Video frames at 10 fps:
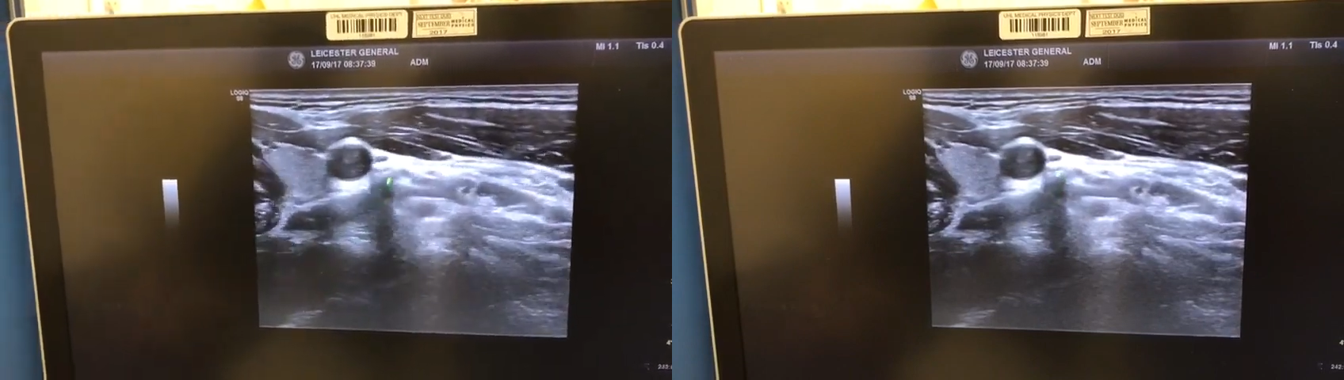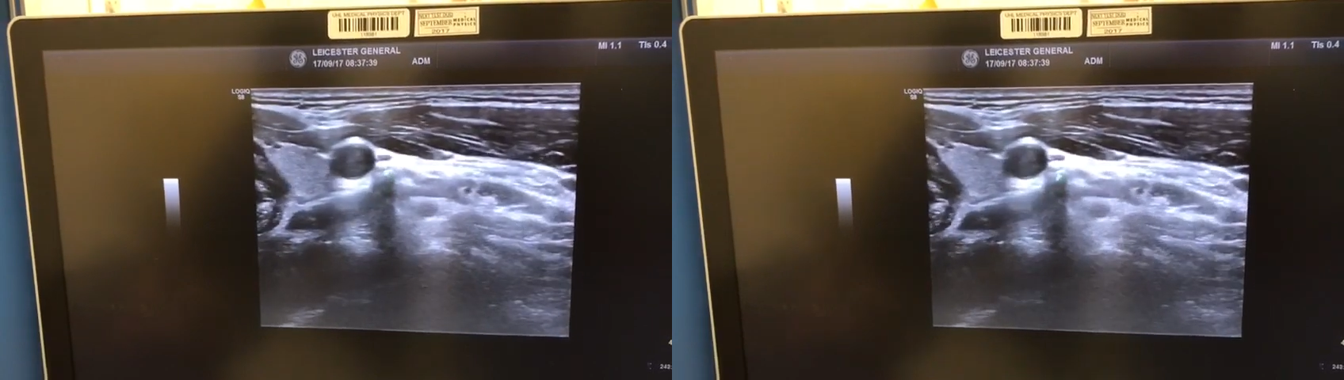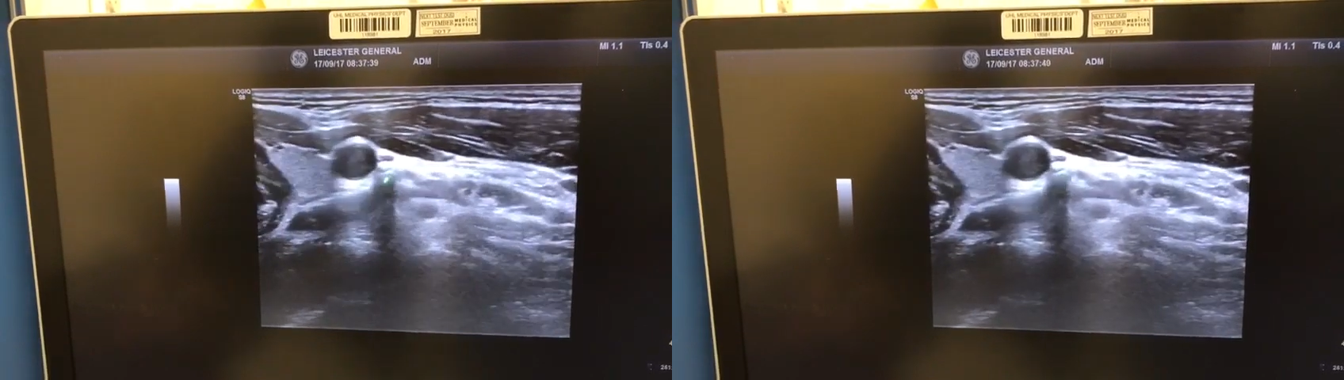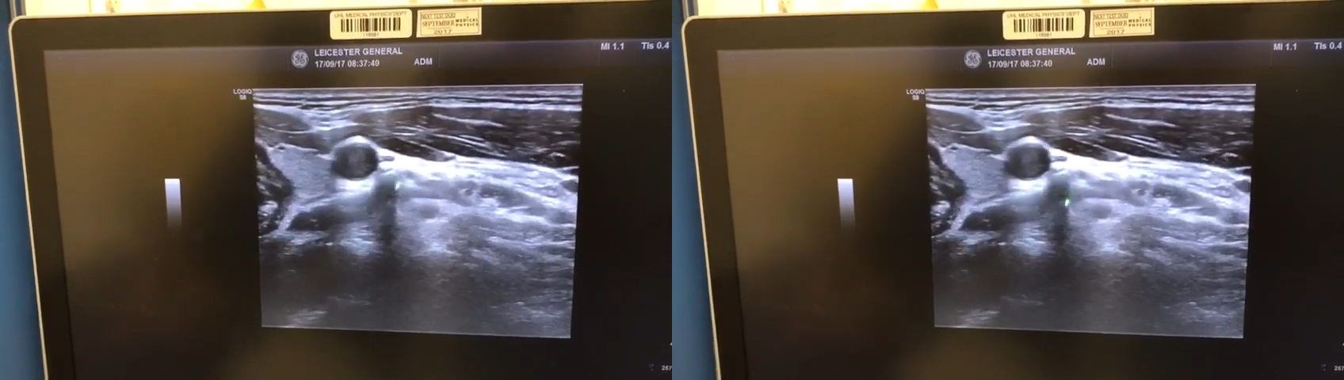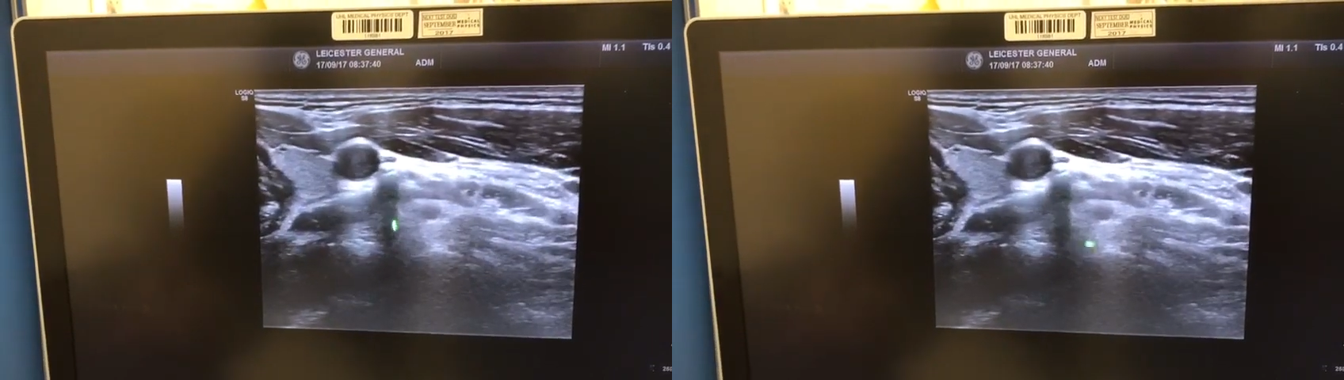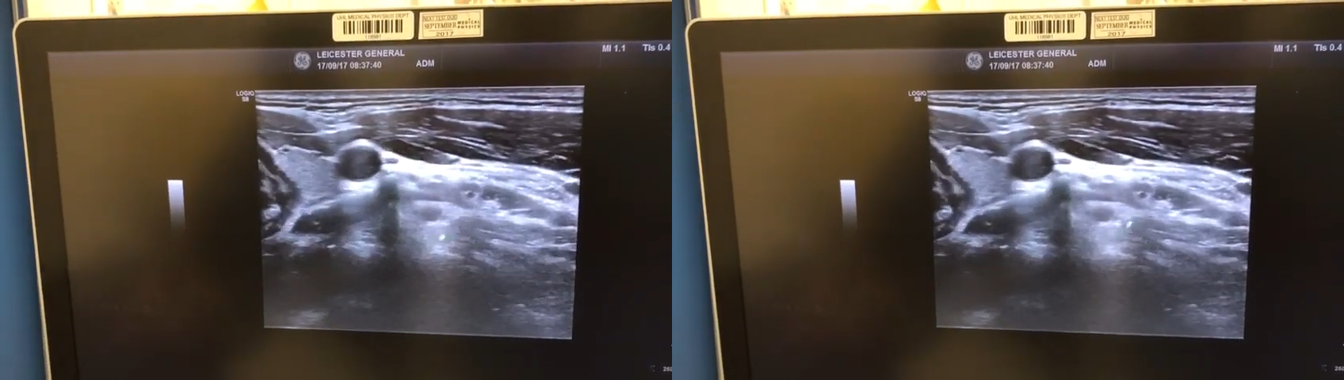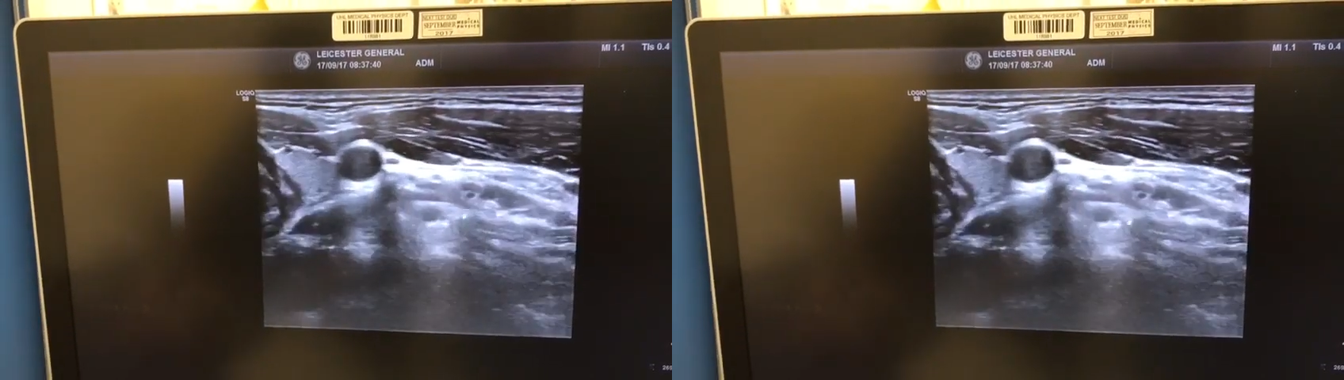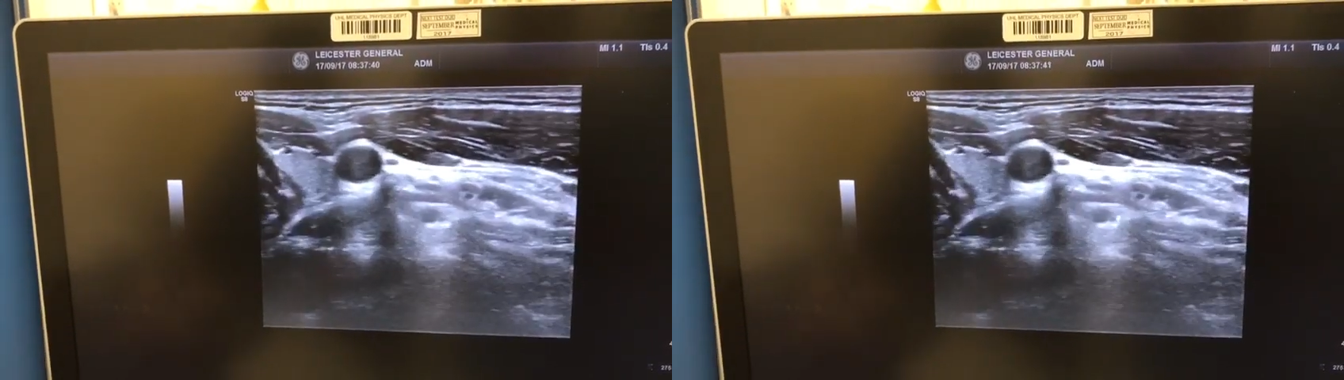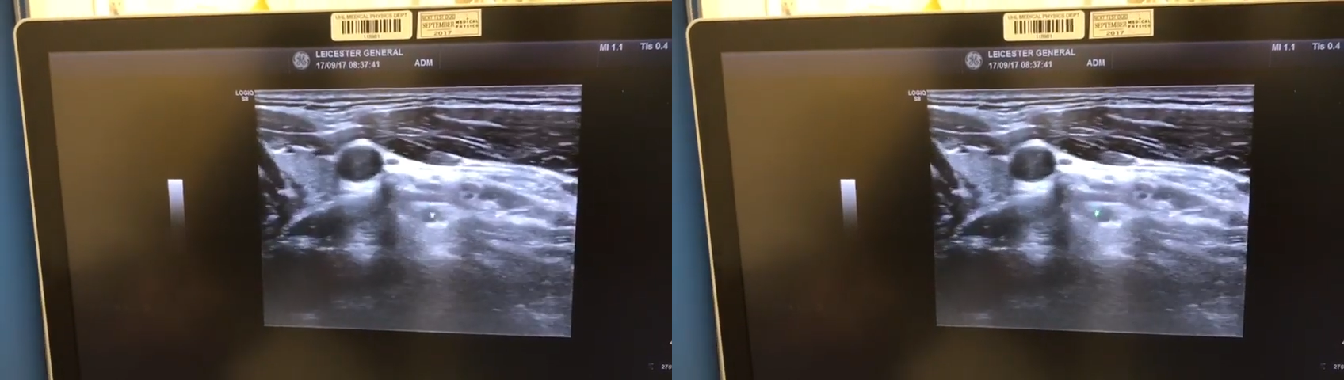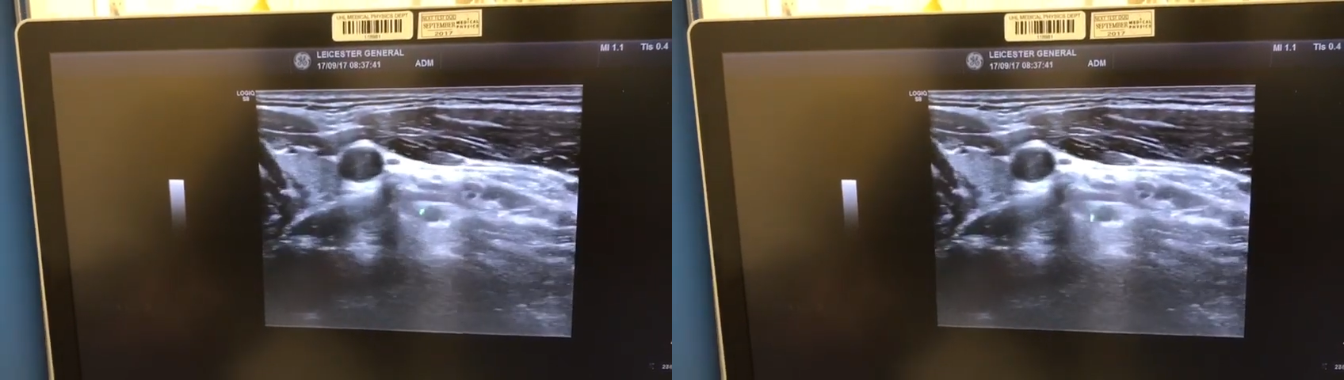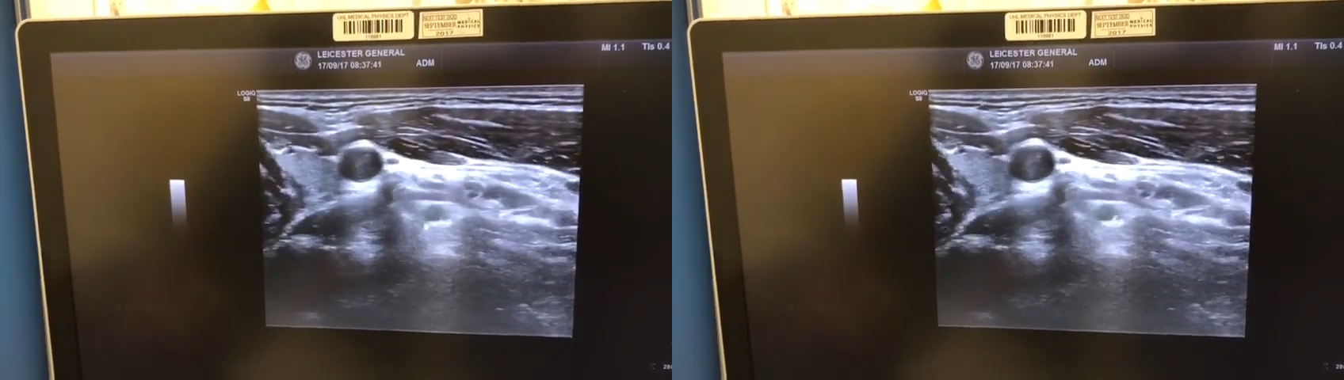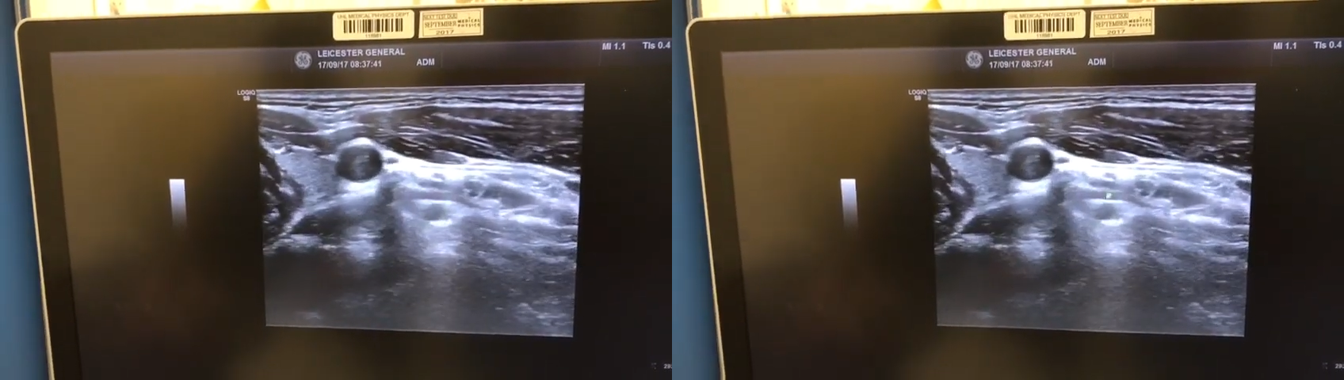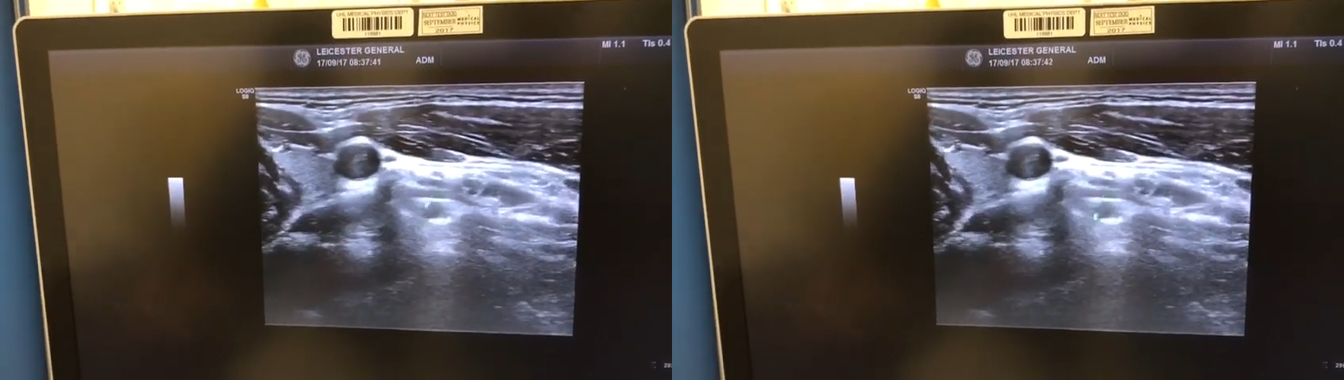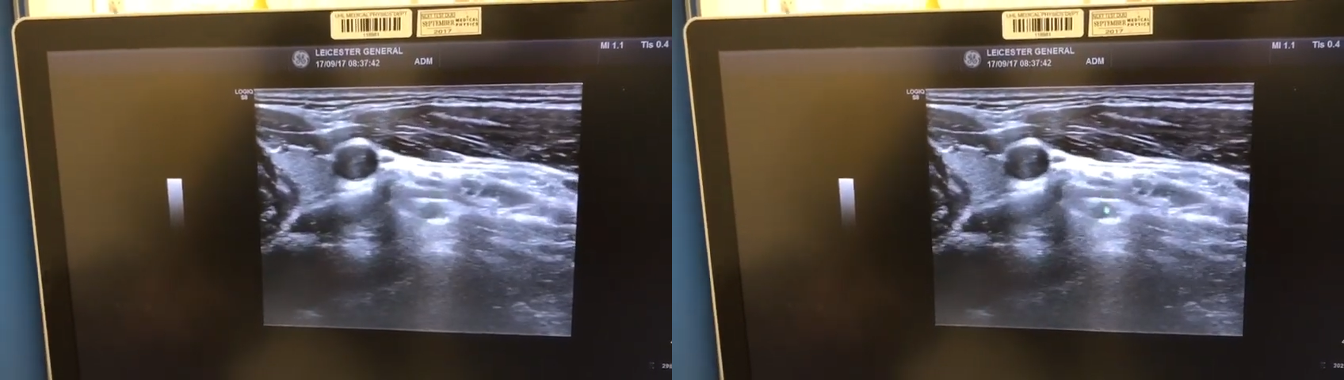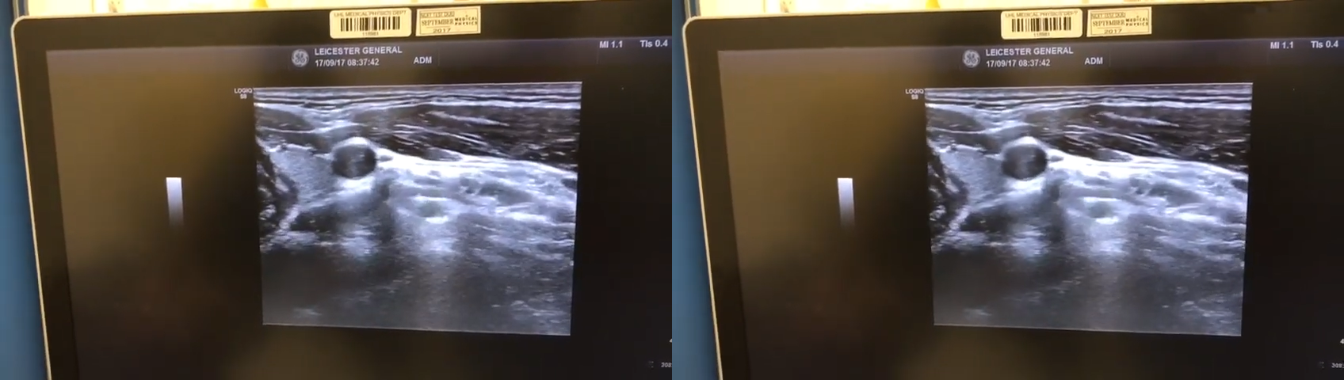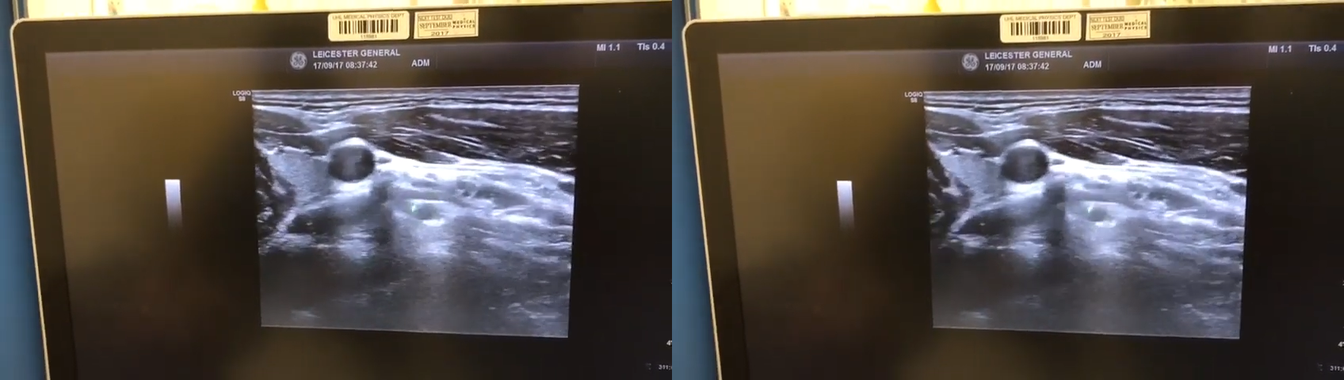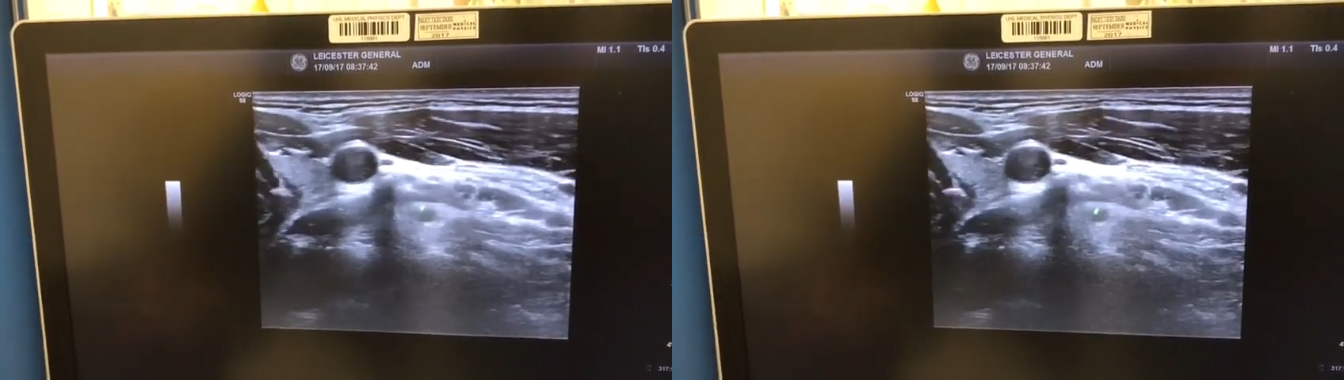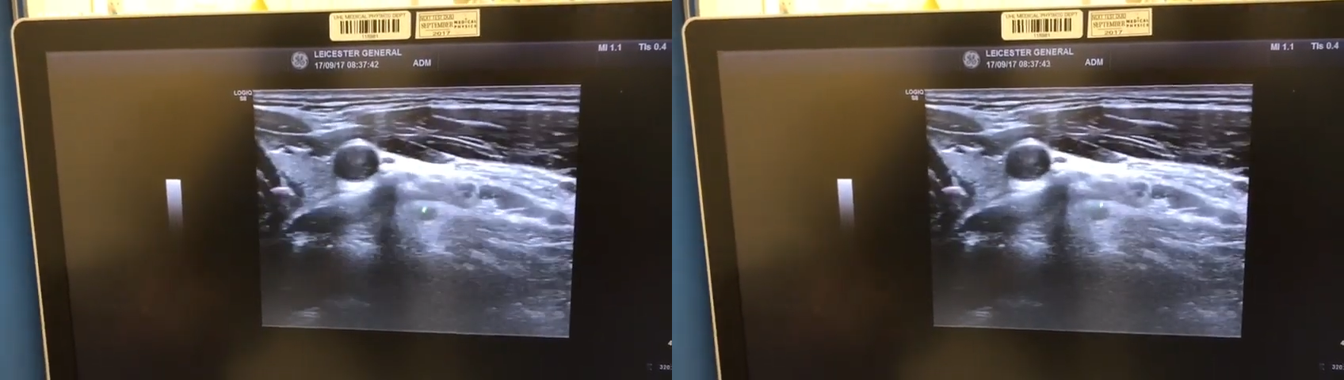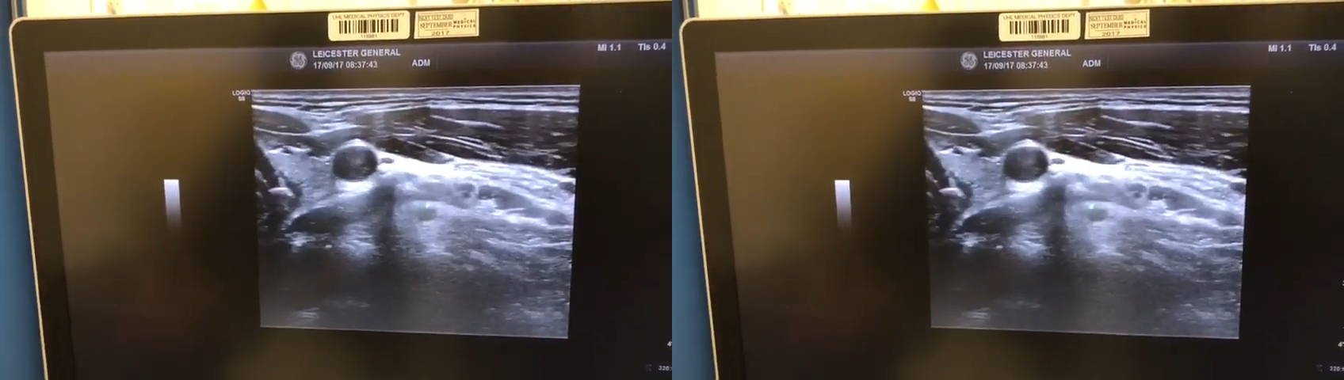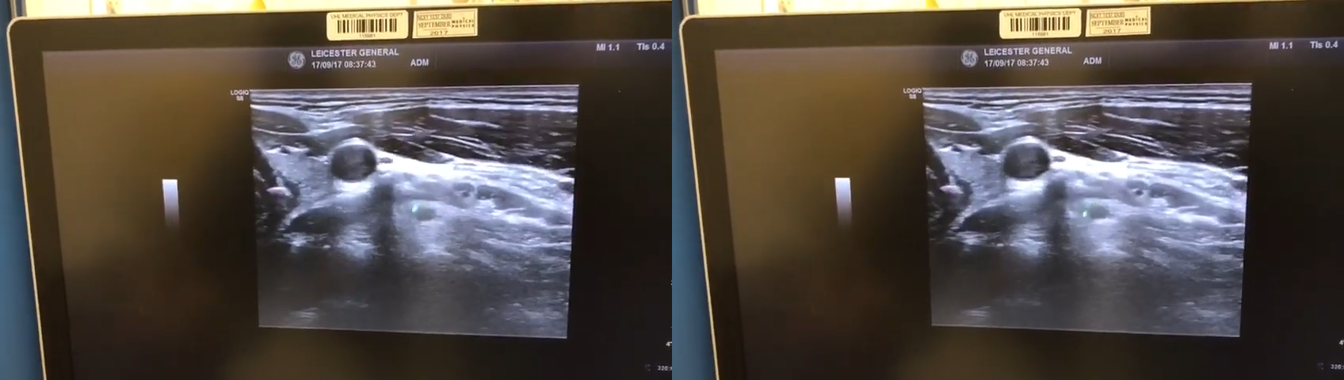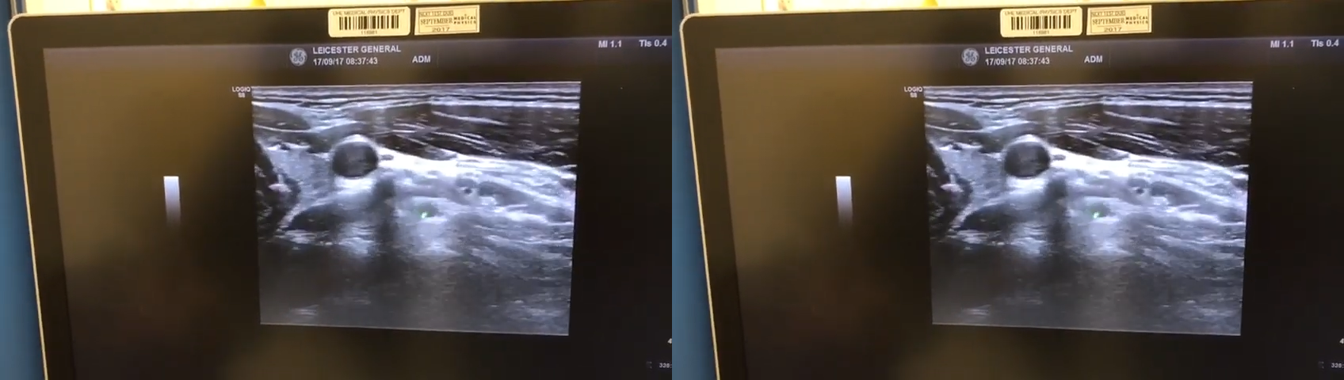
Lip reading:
Nobody's mouth can be seen.